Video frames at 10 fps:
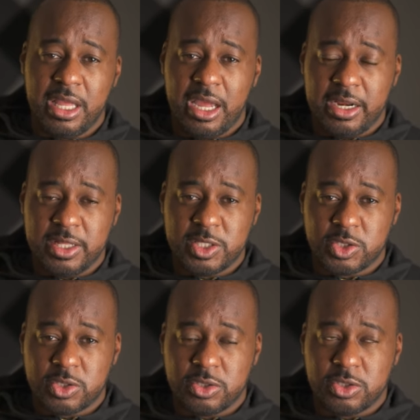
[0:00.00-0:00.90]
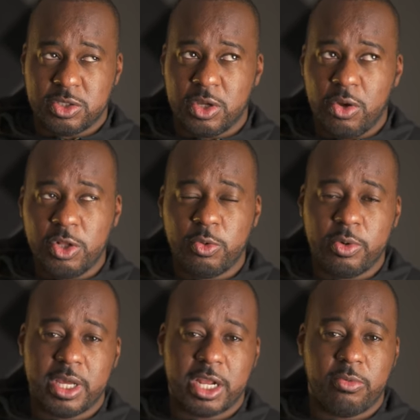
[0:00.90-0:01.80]
and it's the only
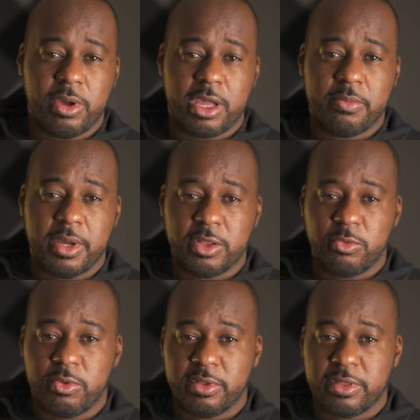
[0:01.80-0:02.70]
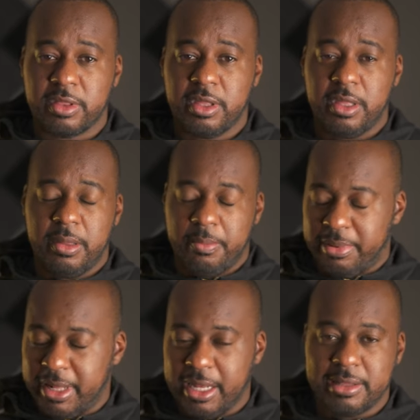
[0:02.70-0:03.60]
one I can recommend with
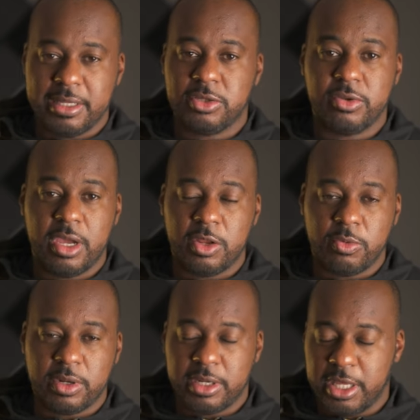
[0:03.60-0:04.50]
blindly to anyone.